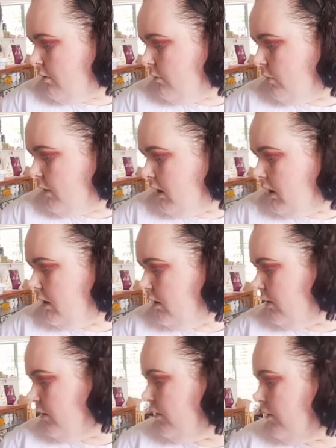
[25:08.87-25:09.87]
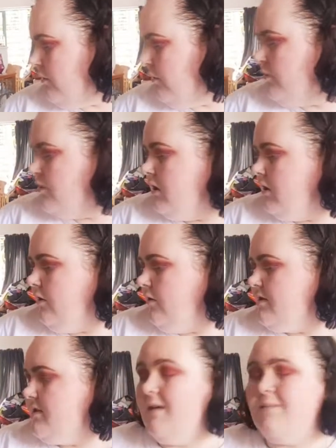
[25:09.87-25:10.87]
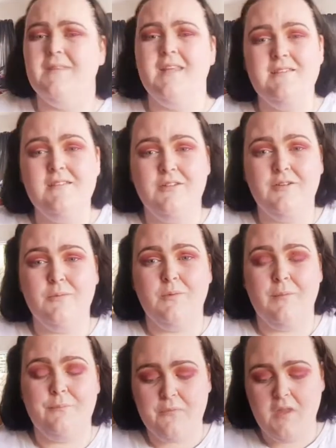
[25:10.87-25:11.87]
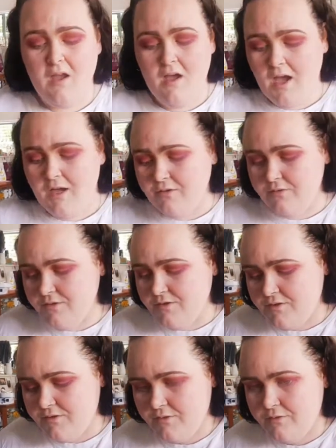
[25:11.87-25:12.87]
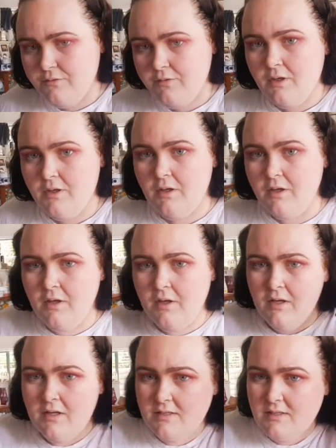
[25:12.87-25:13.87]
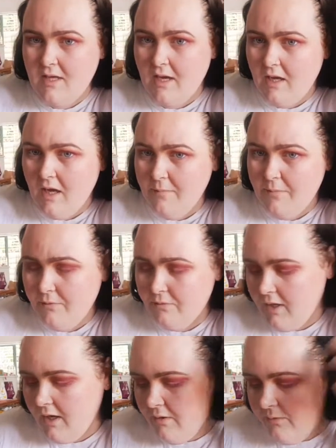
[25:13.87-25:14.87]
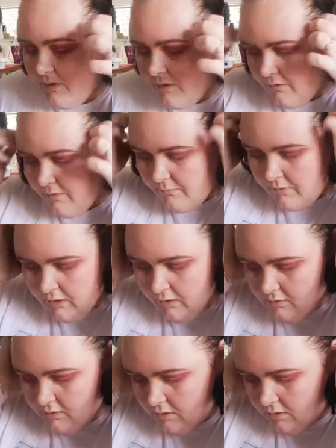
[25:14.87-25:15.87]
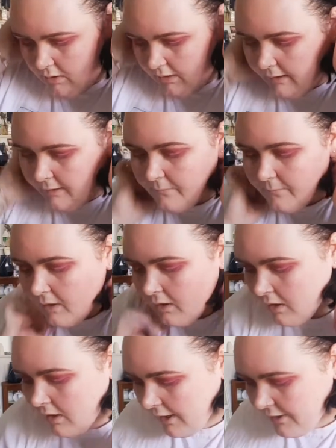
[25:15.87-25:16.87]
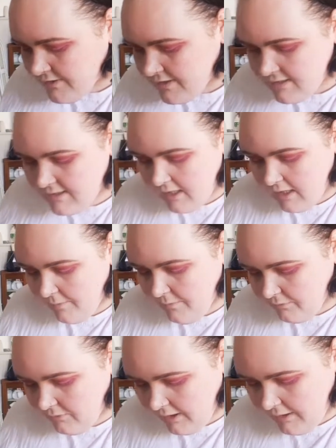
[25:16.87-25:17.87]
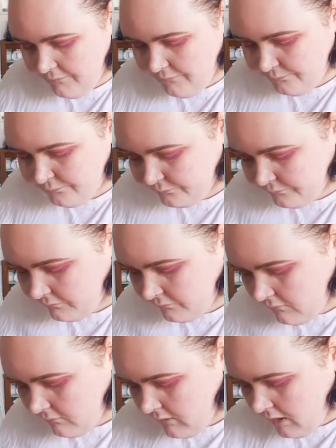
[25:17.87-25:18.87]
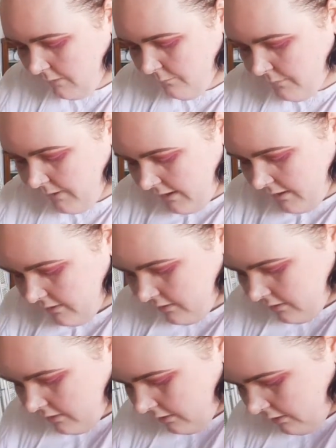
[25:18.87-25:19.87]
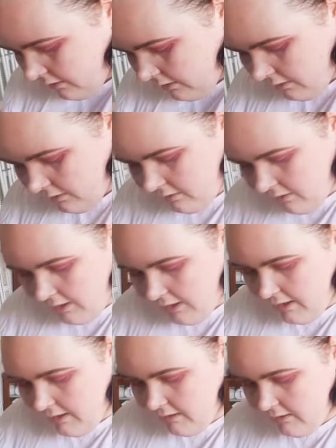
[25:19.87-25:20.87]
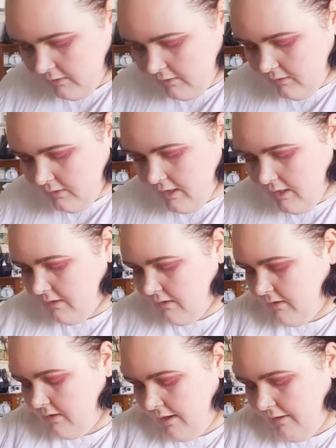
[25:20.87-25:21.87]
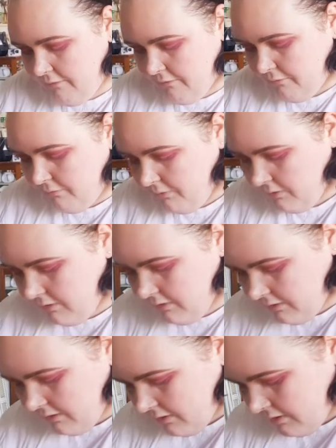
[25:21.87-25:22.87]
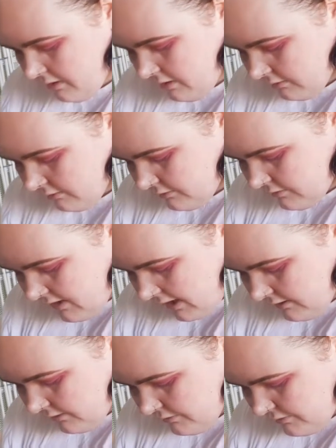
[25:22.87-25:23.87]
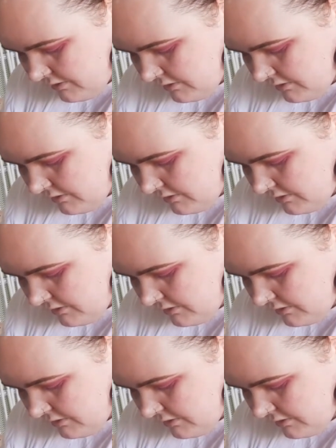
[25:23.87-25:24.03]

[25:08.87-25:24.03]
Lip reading: When do you usually go to sleep? That's a good one. I used to stay up all night. Oh my god, I'm running out of time. I used to stay up all night, but I now, because I used to